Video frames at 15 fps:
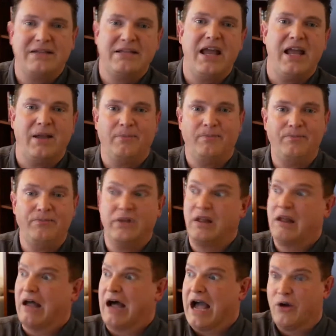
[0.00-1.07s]
day.
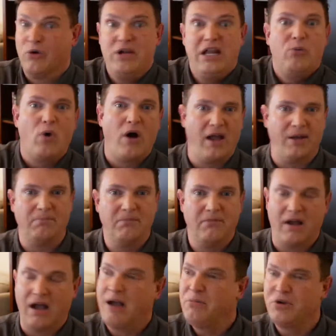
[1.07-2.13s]
I don't need wine.
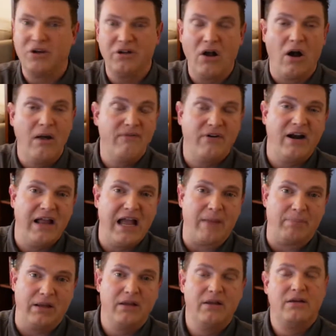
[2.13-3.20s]
I'm good to go. I'm very
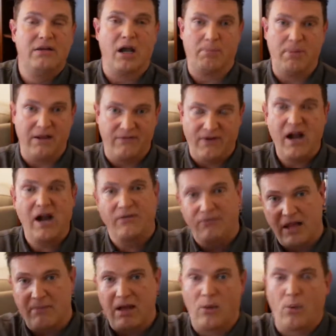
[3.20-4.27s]
happy. Now, Pink
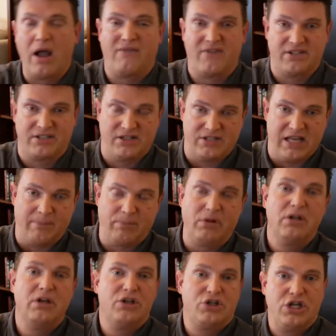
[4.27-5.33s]
Firefly, my wife, as an
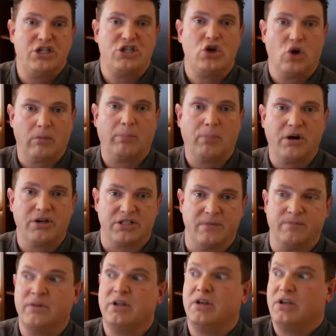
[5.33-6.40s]
example, she's a normal person.
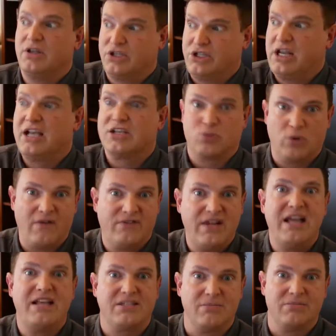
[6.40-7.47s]
She has rough
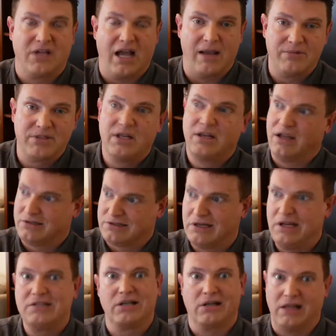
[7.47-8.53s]
days sometimes, and she
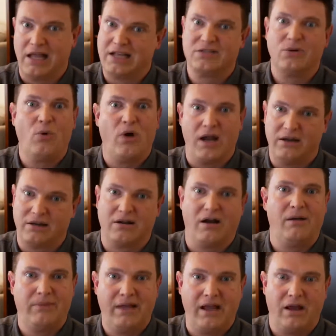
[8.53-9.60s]
needs a glass of wine to
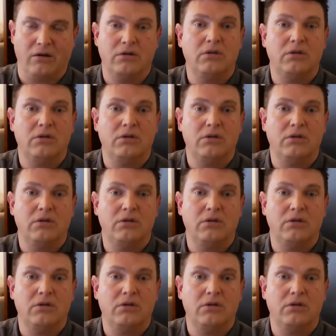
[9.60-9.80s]
calm down.